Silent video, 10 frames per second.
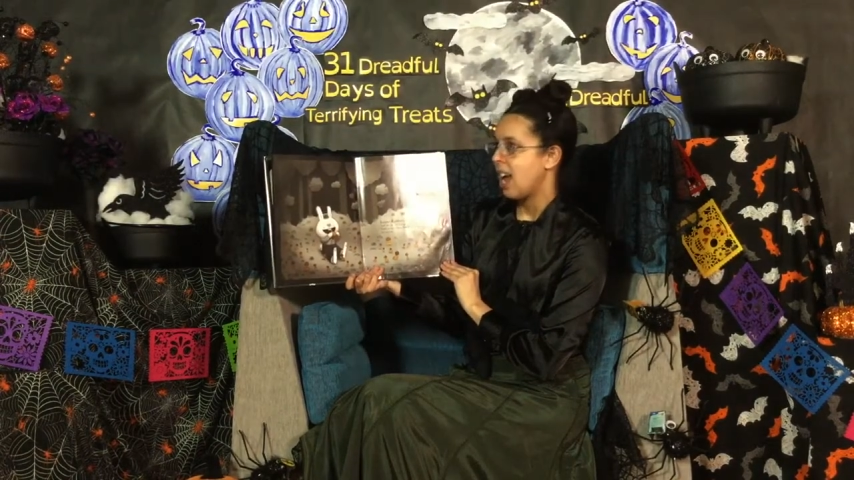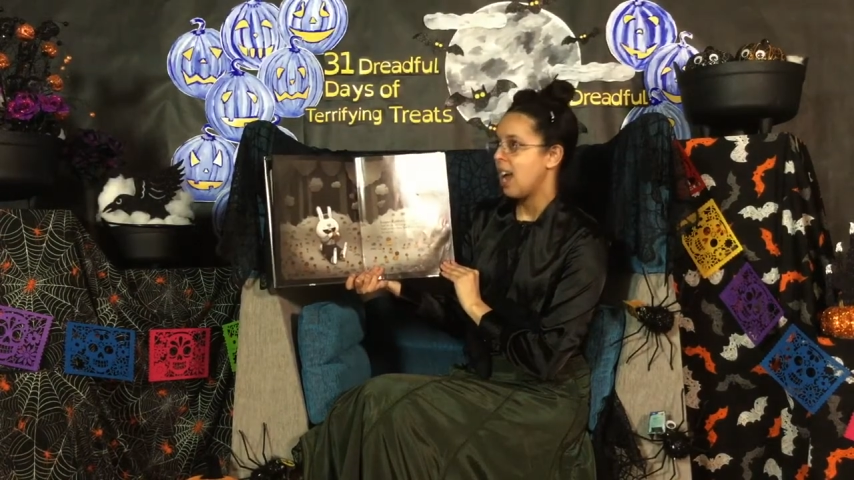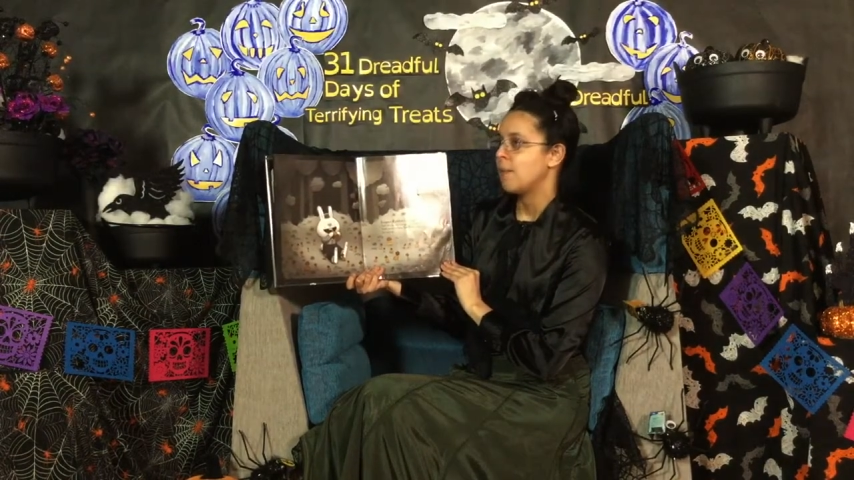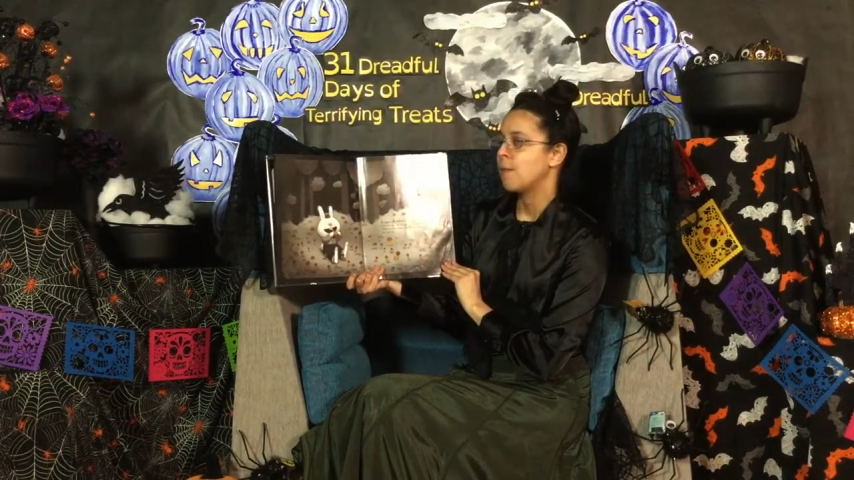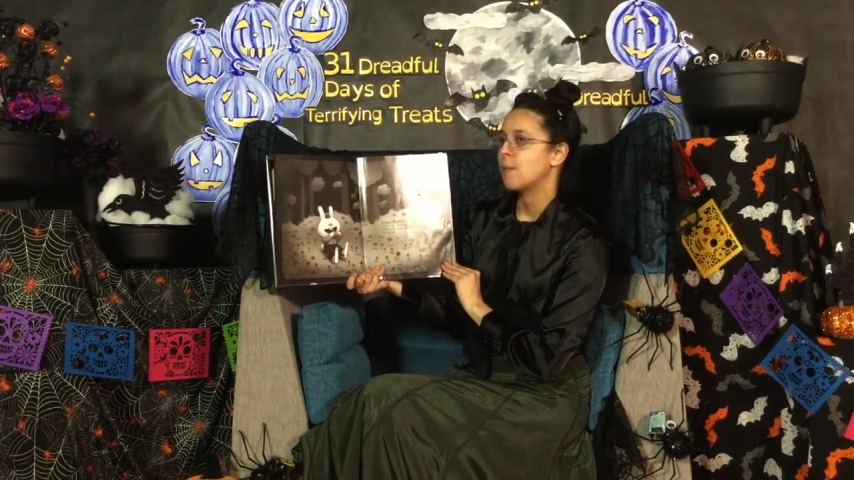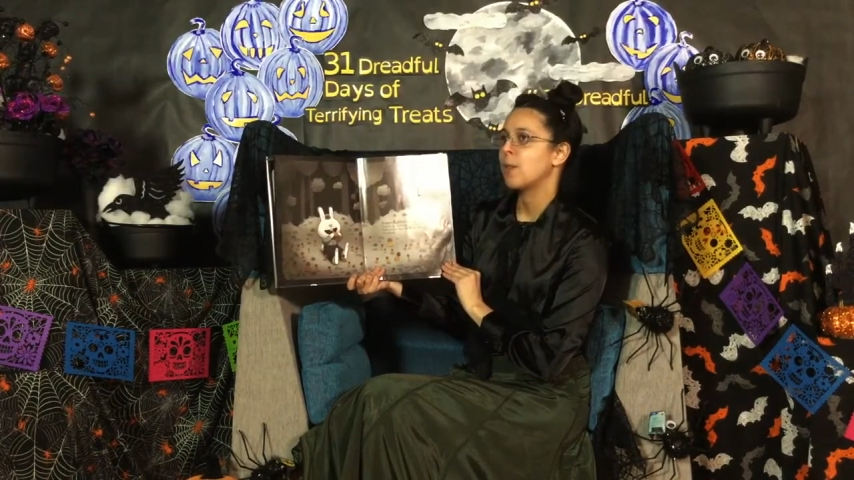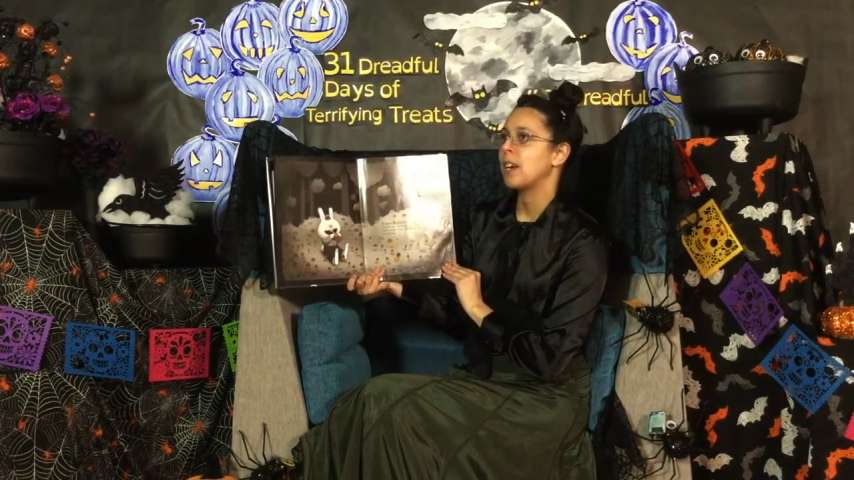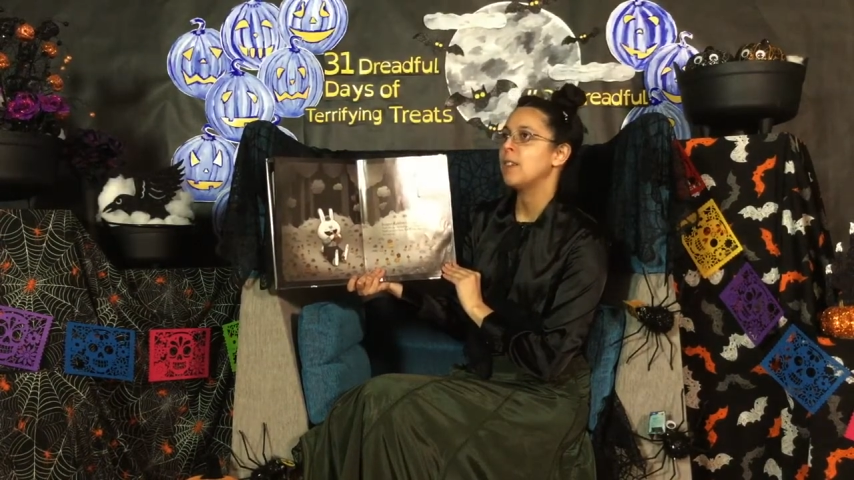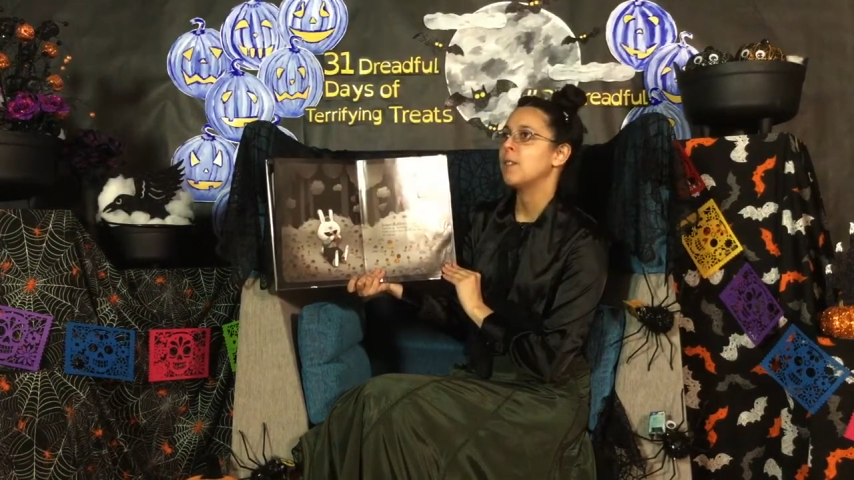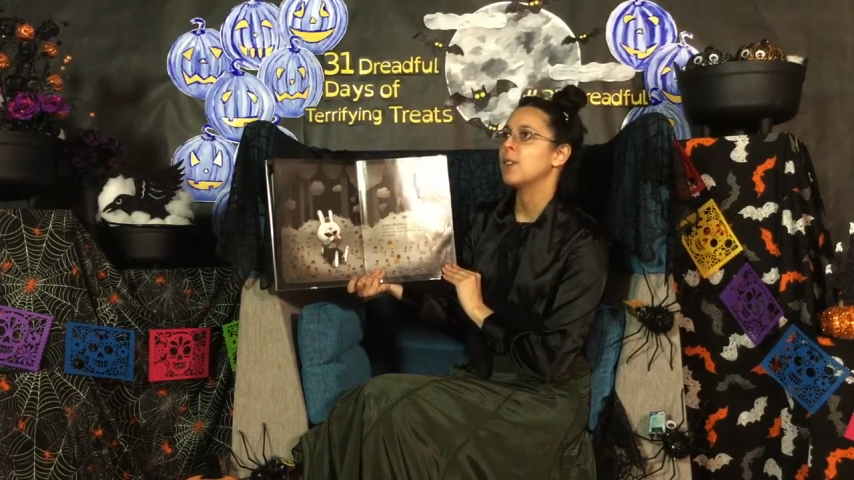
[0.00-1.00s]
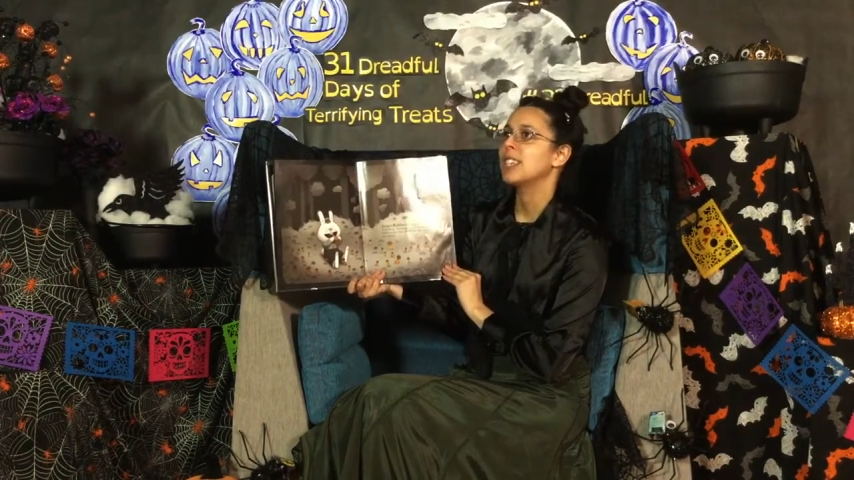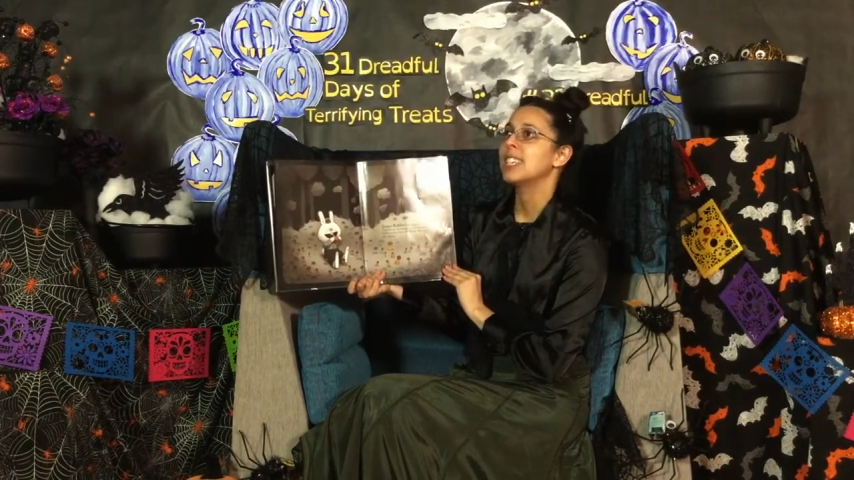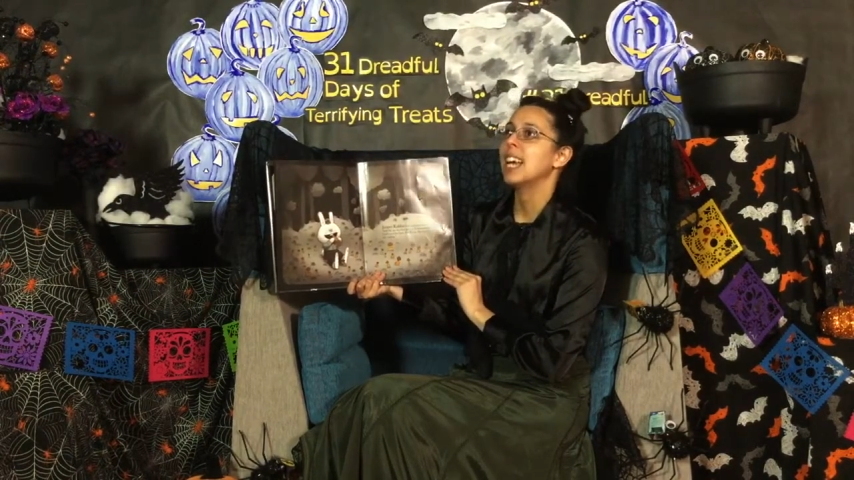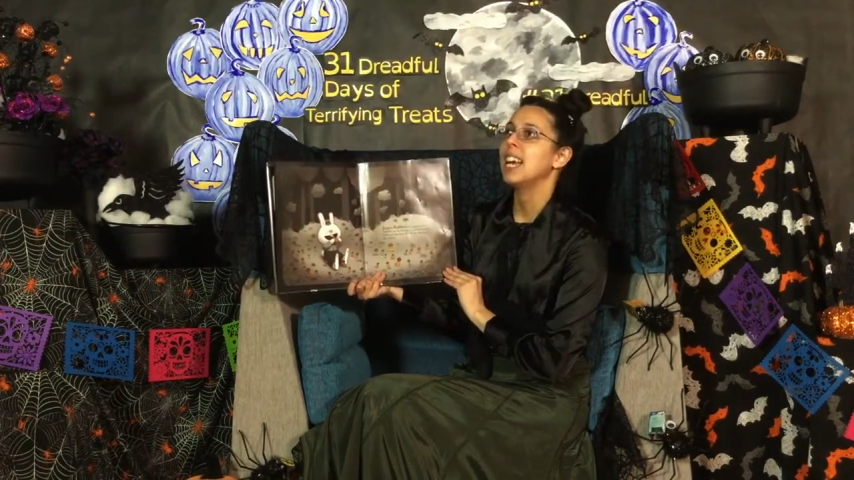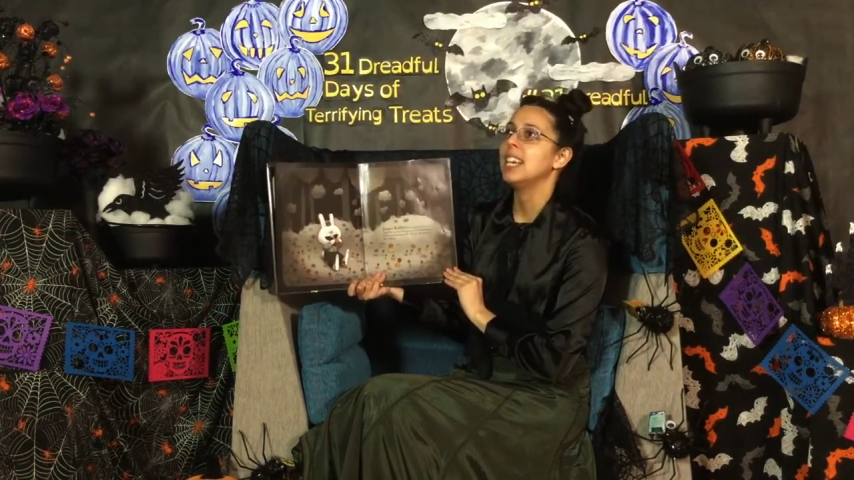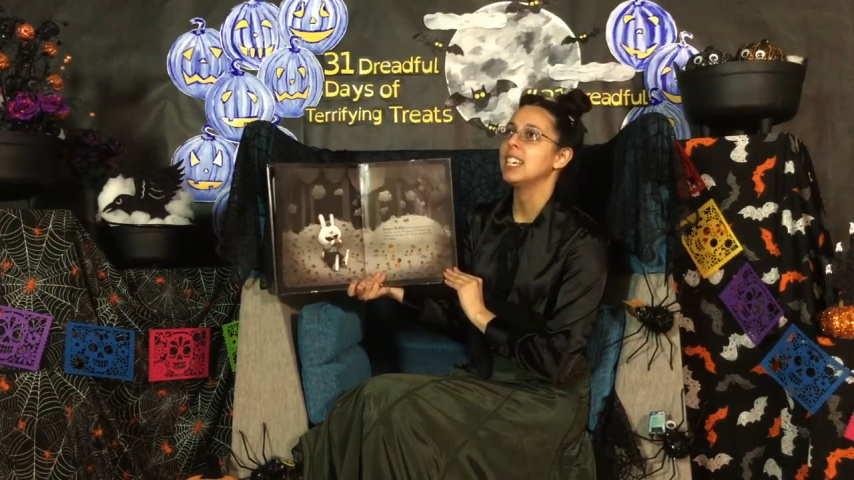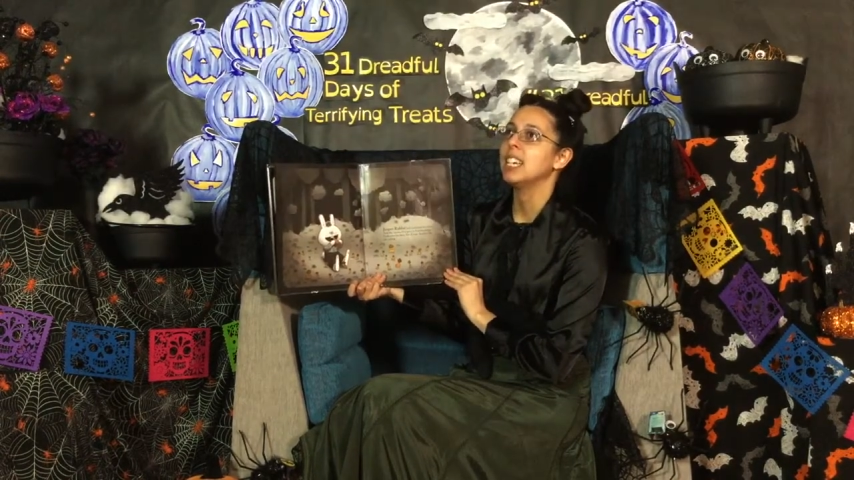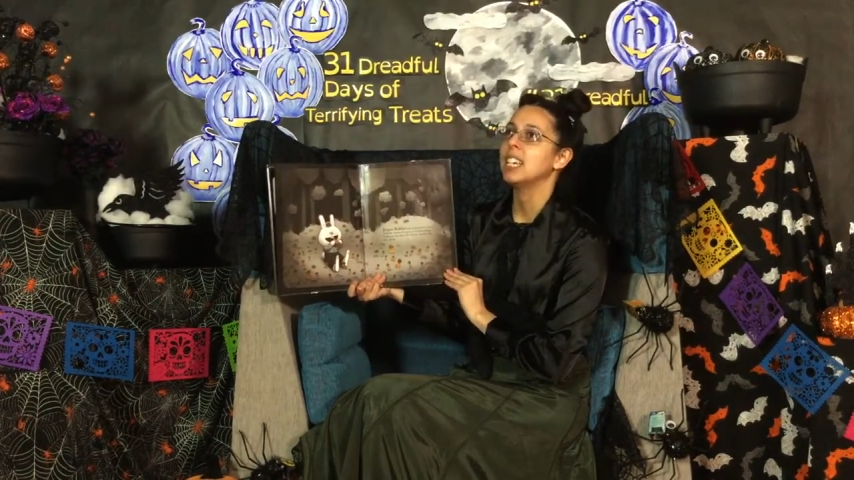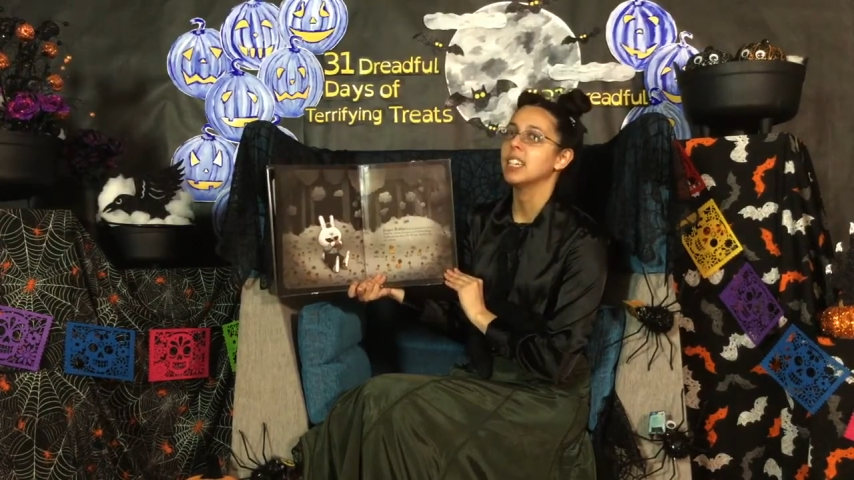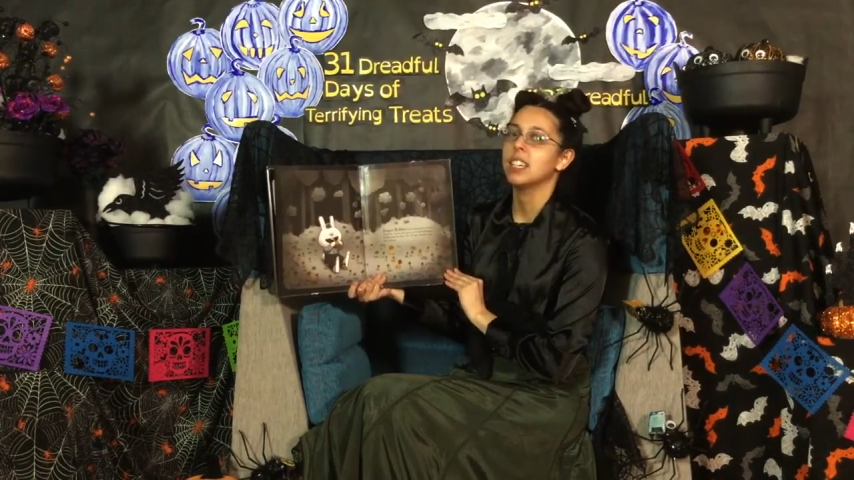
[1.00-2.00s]
and free for the
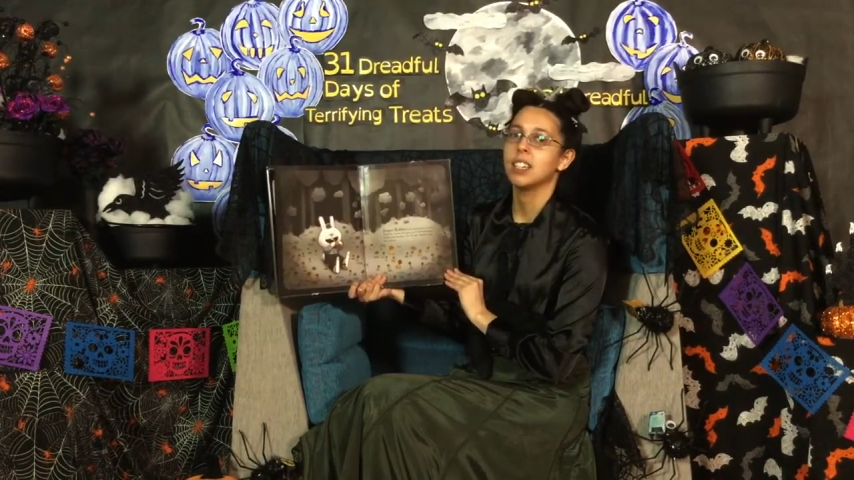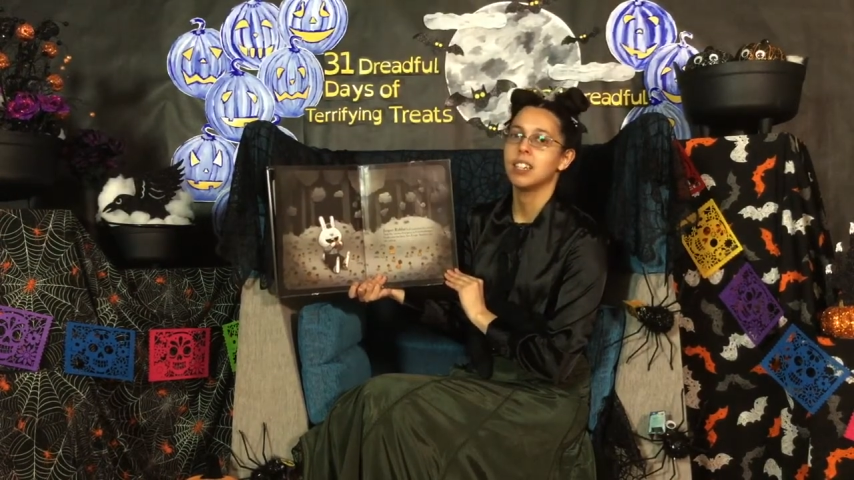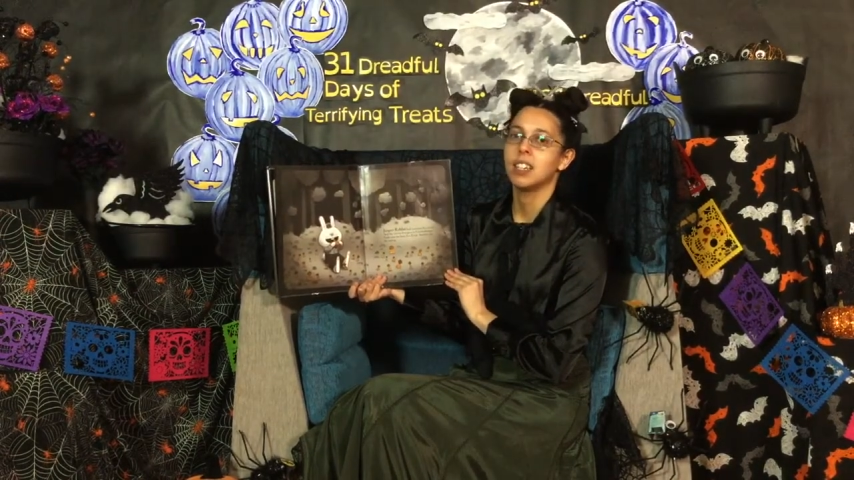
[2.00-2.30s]
taking.